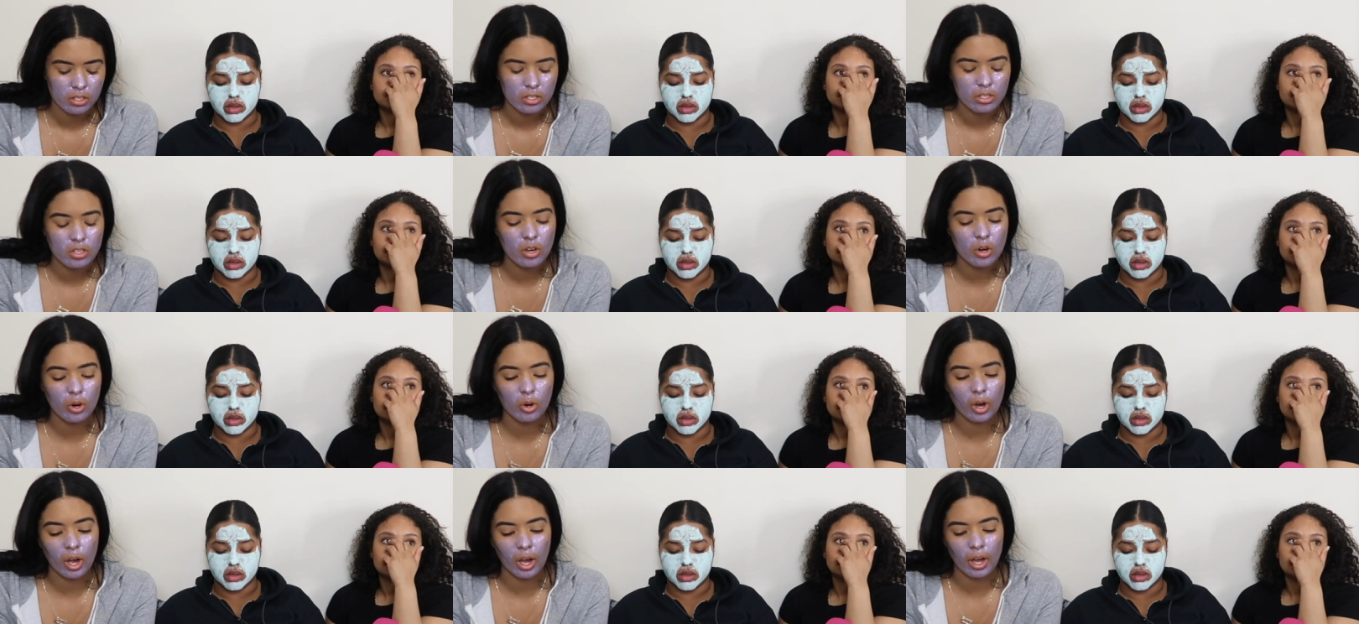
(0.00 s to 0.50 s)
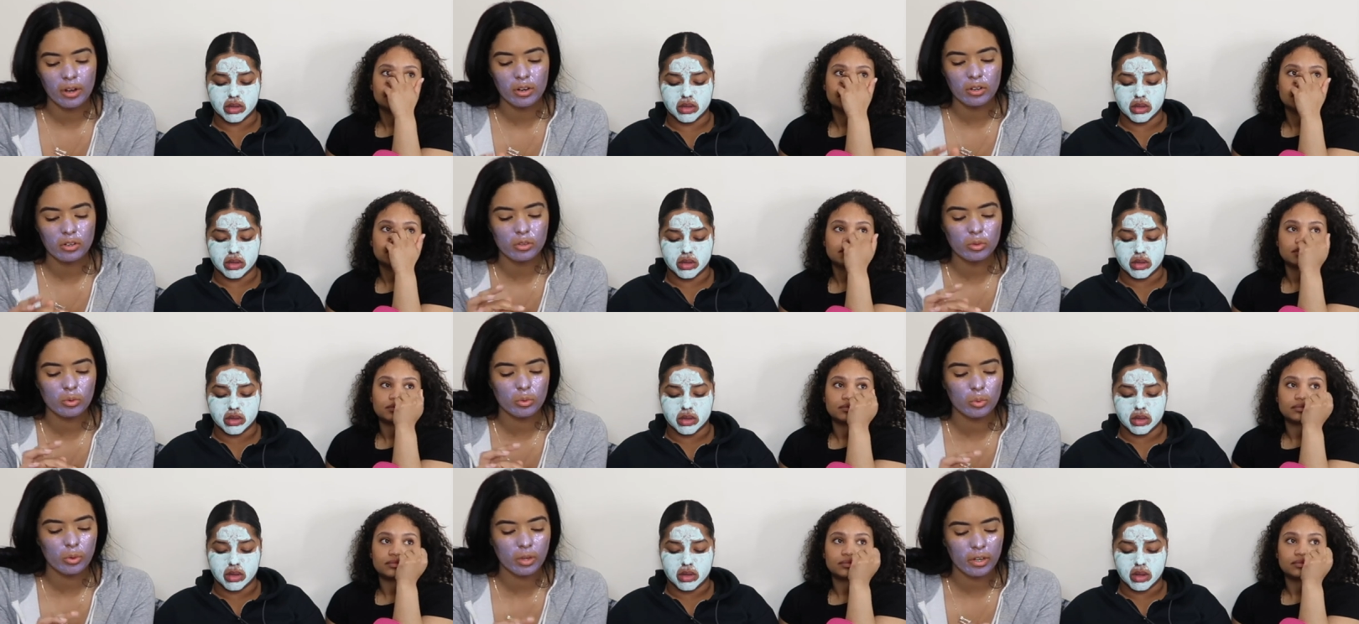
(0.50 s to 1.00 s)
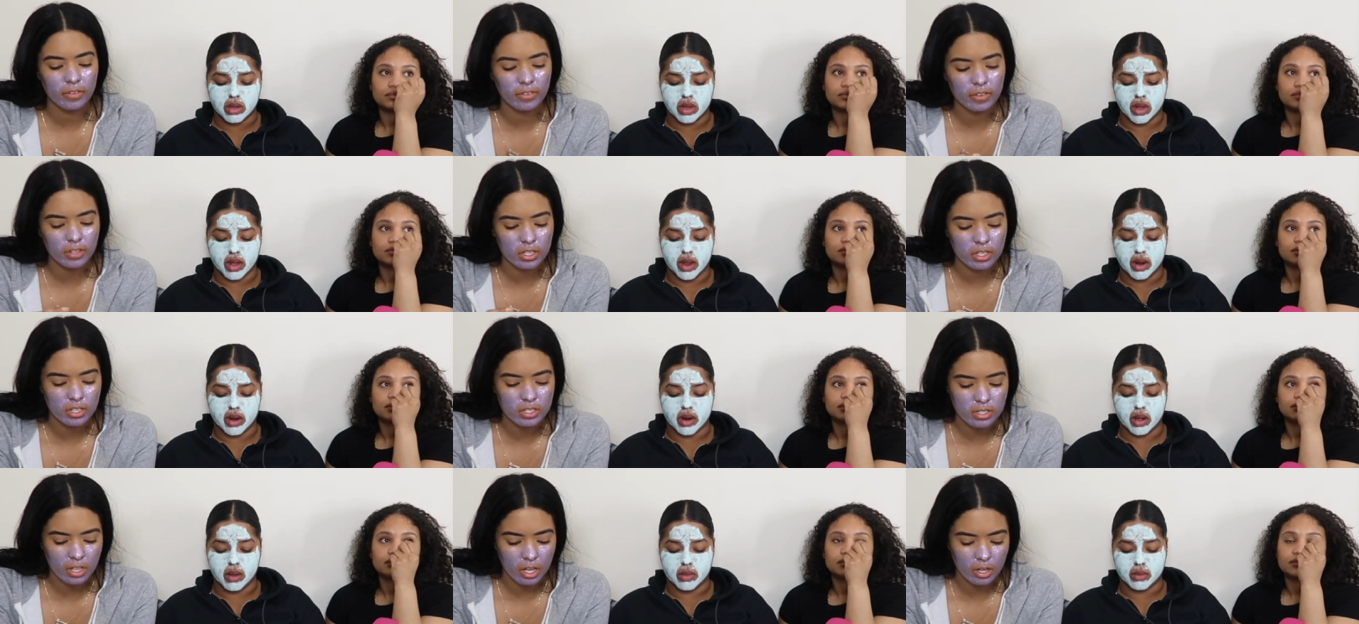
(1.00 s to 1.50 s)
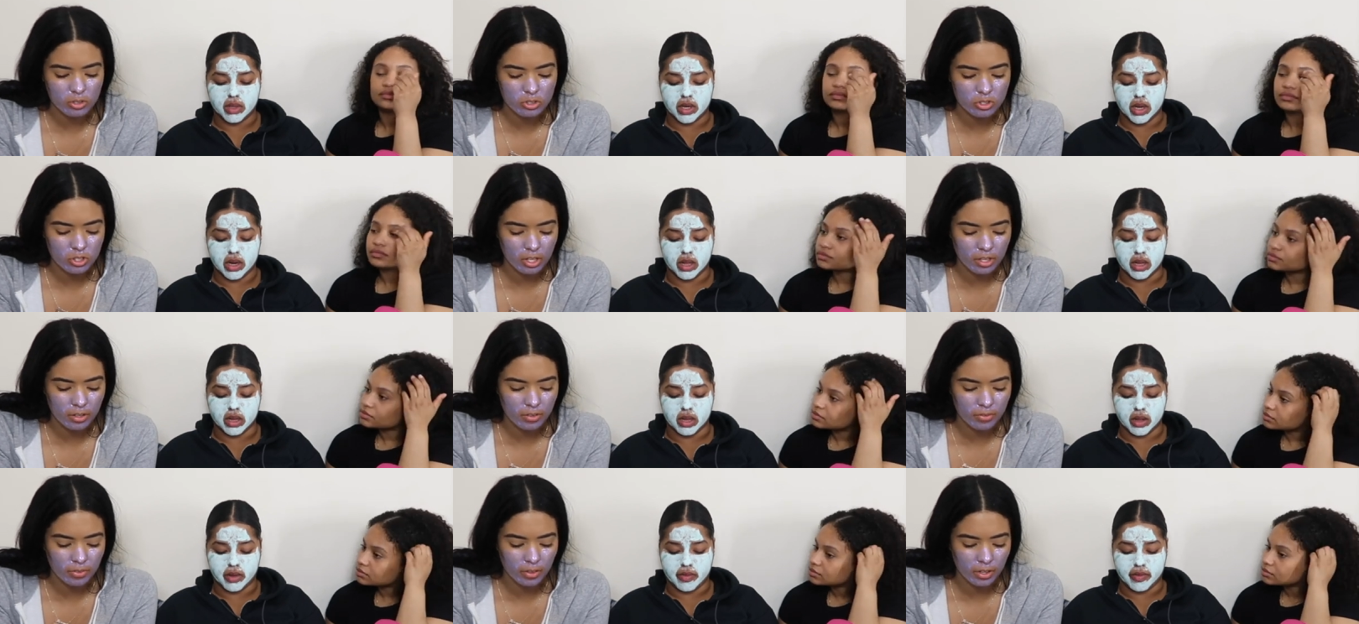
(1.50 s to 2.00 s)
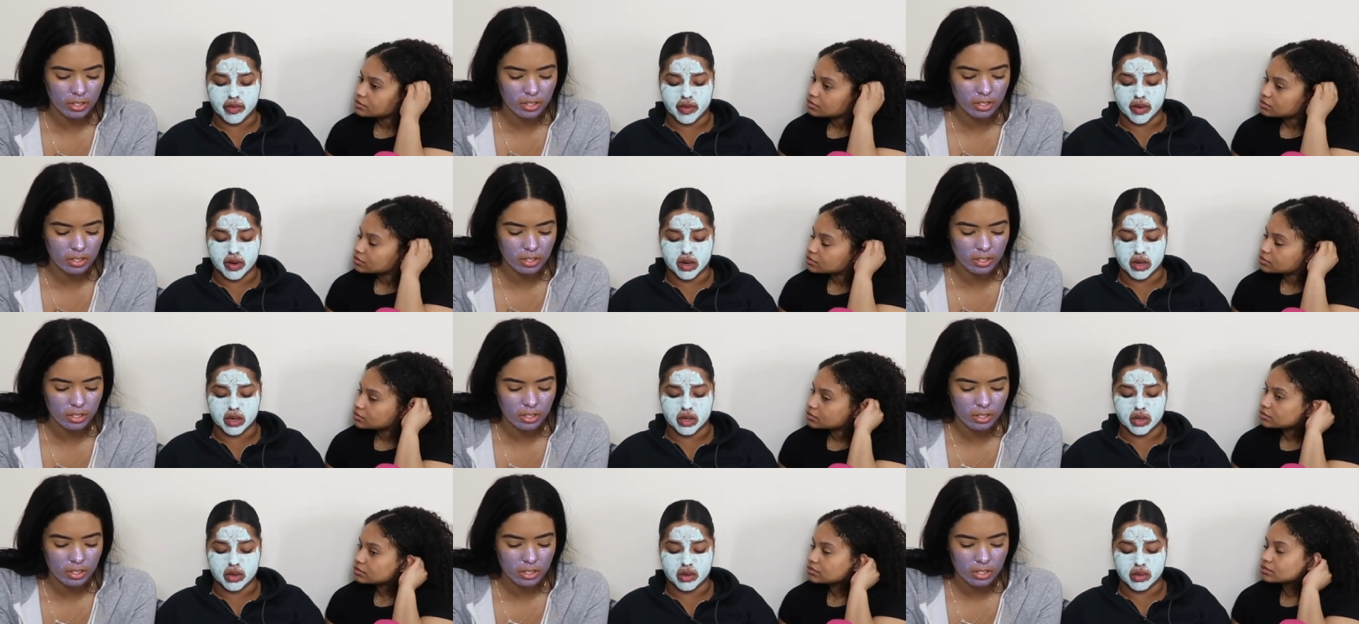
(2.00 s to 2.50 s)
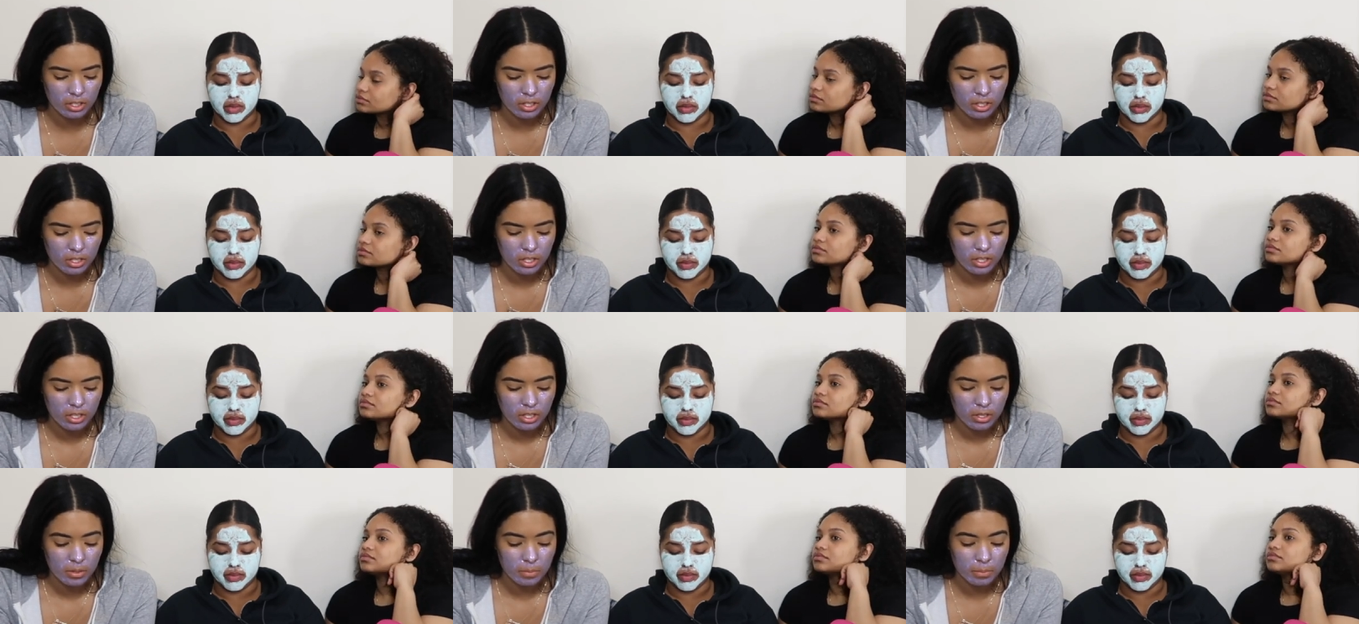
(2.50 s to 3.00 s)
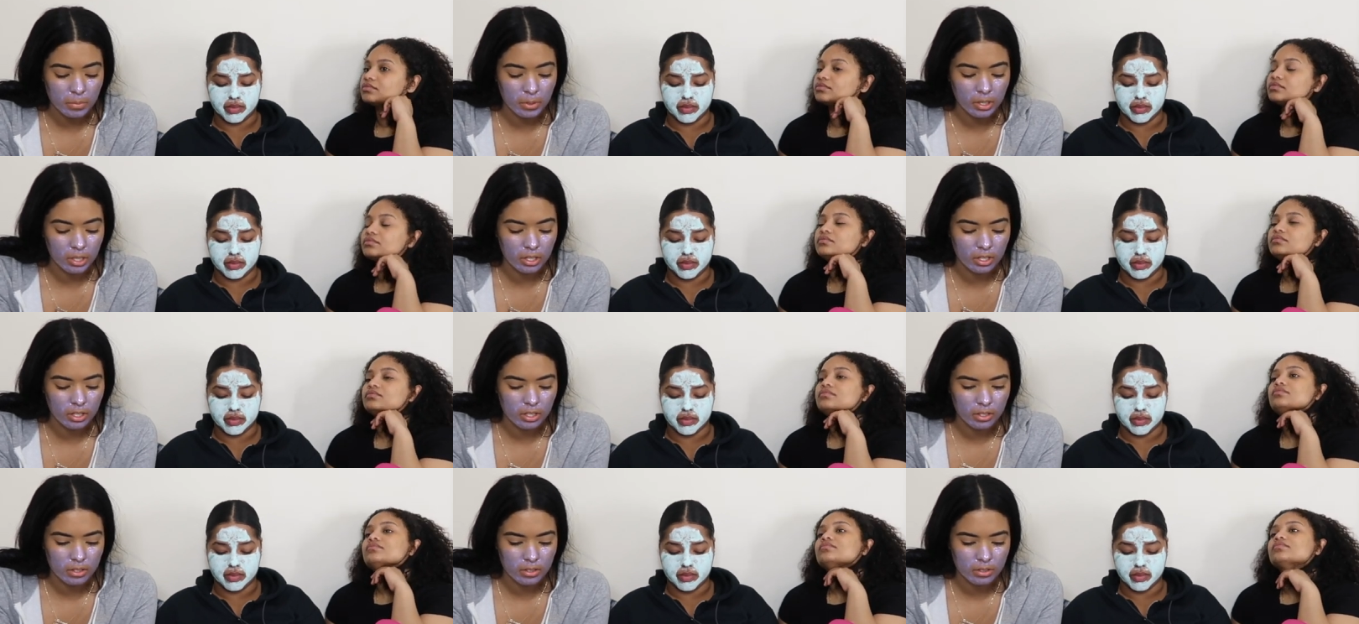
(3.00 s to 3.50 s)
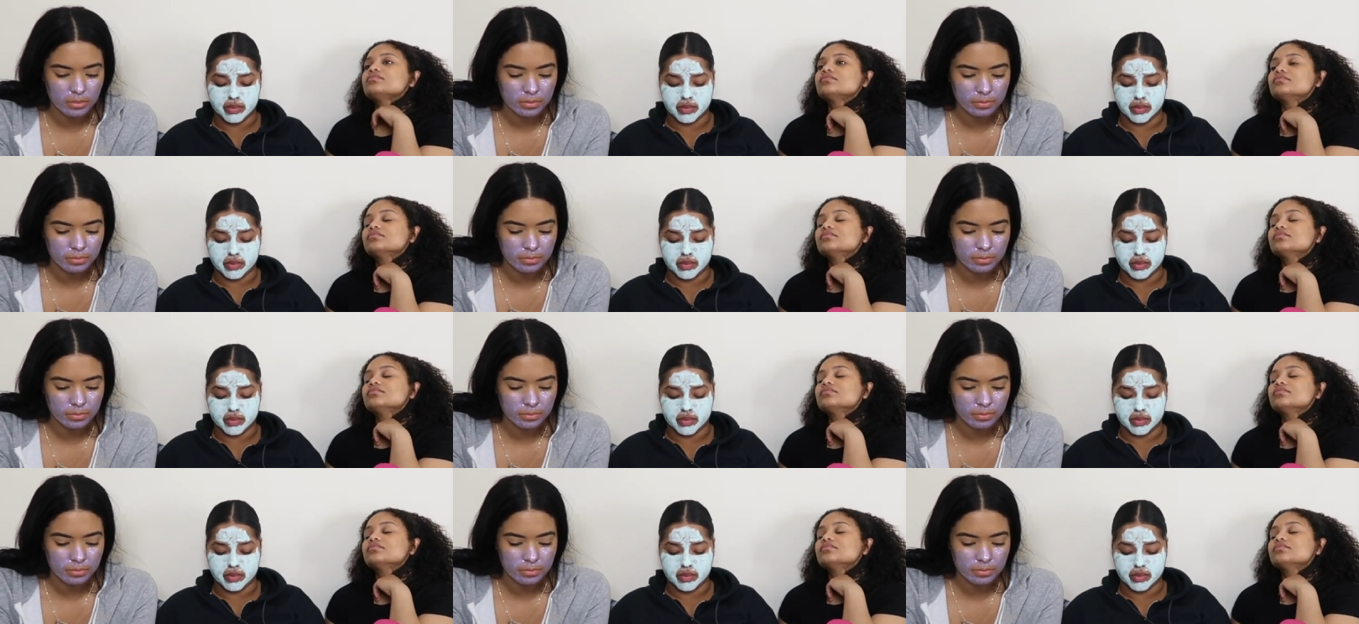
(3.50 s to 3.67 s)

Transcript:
Speaker 1: Yo, I don't know where it is. was trying to find it too. But